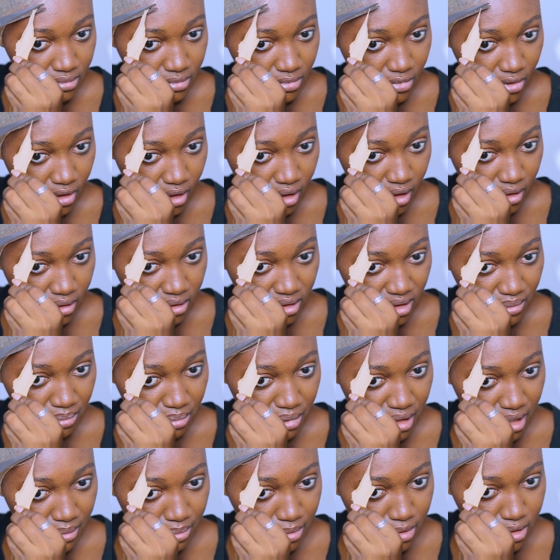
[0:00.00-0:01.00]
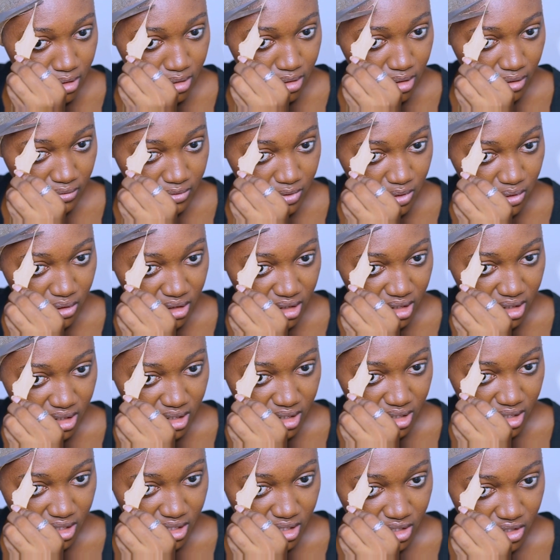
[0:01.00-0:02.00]
Now the purpose of doing
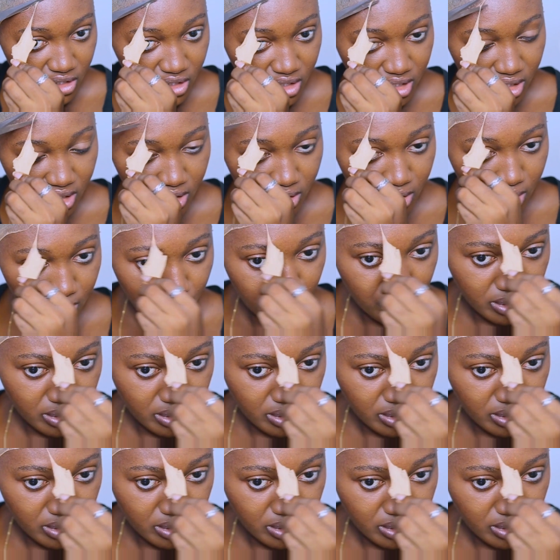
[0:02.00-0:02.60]
this is just to